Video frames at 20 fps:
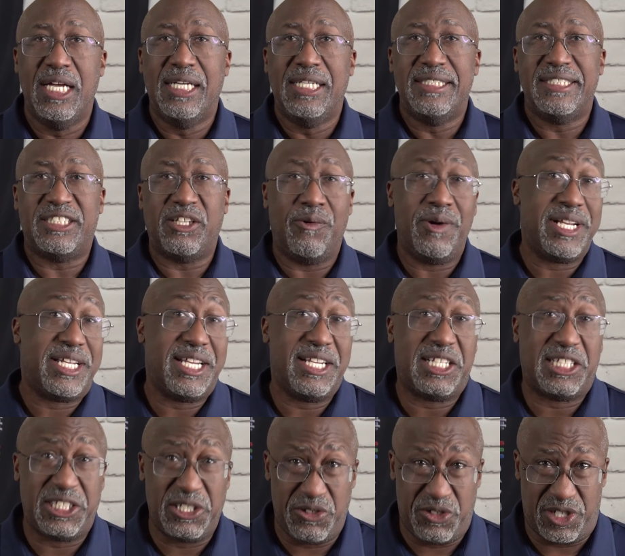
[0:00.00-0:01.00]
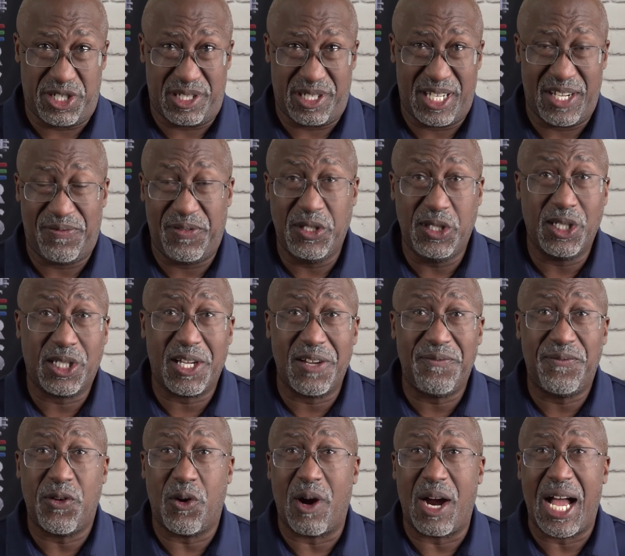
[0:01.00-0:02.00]
So in conclusion, if you're looking
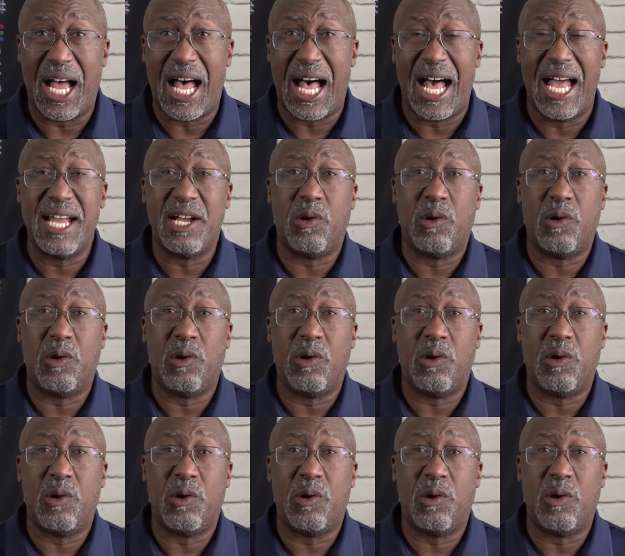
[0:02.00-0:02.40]
for a high